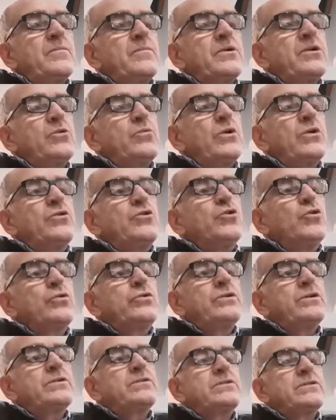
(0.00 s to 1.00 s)
you would
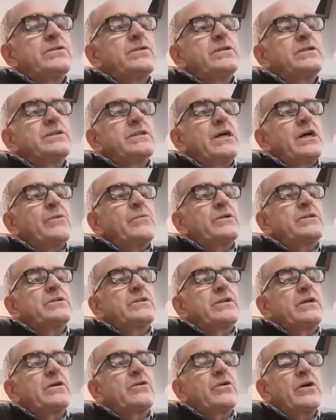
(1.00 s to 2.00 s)
notice the
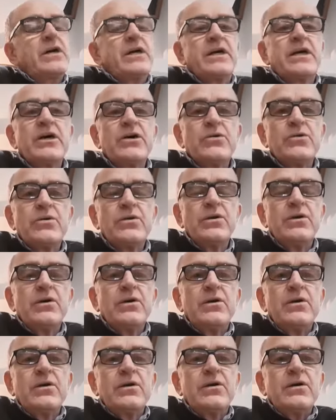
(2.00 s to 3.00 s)
psalmist crying out
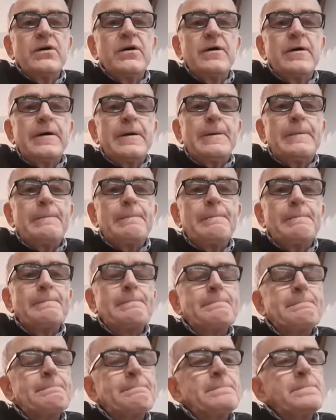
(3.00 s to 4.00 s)
and
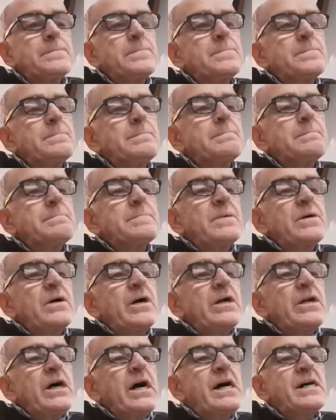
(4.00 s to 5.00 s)

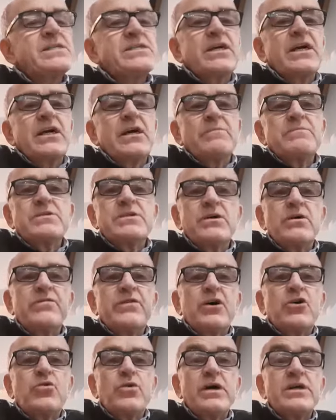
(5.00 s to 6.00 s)
asking
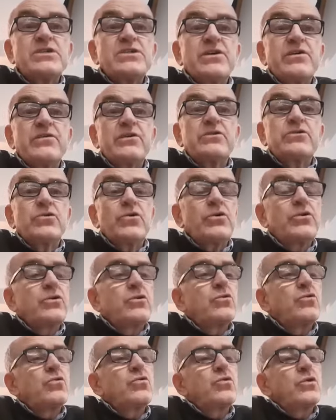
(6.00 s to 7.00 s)
himself a question, a
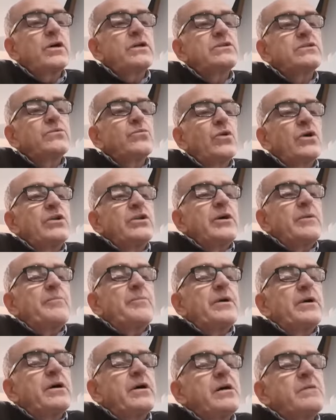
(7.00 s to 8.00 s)
rhetorical question, one that
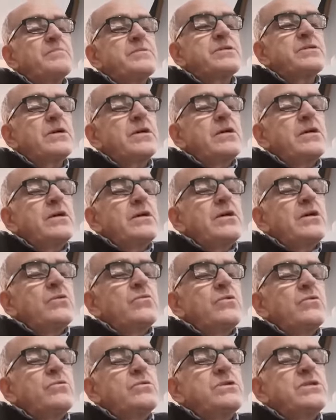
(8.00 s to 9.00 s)
perhaps
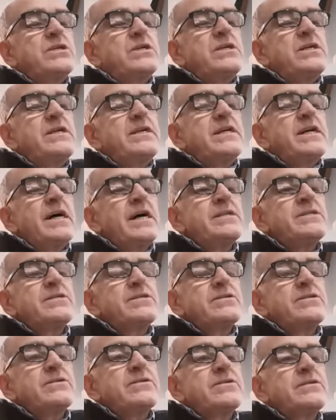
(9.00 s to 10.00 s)
we'll see he
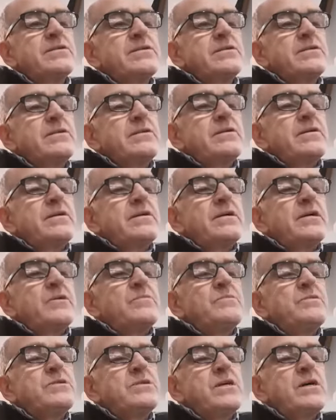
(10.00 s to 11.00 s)
answers
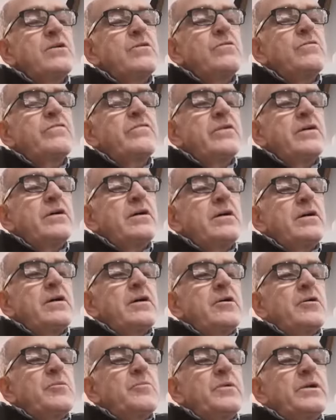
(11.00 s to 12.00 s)
himself.
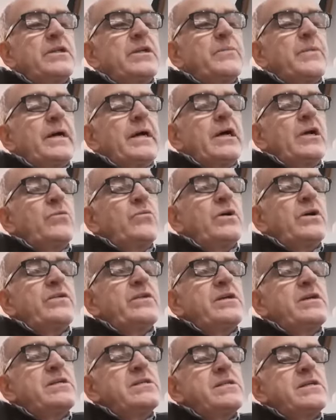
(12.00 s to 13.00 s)
But to begin with,
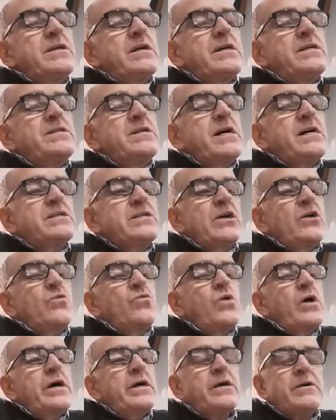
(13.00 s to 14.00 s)
he's asking,
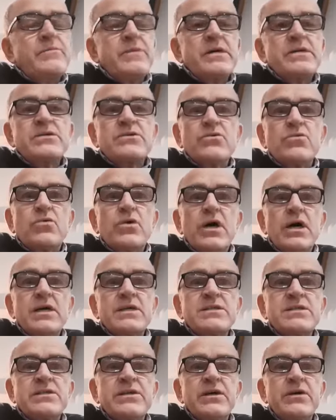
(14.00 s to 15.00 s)
why am I so
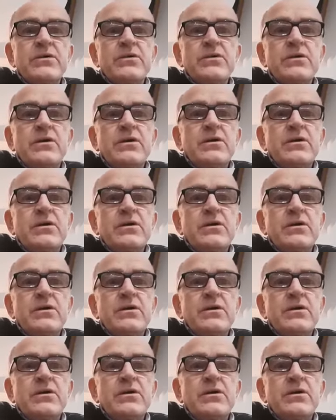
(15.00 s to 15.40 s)
cast down?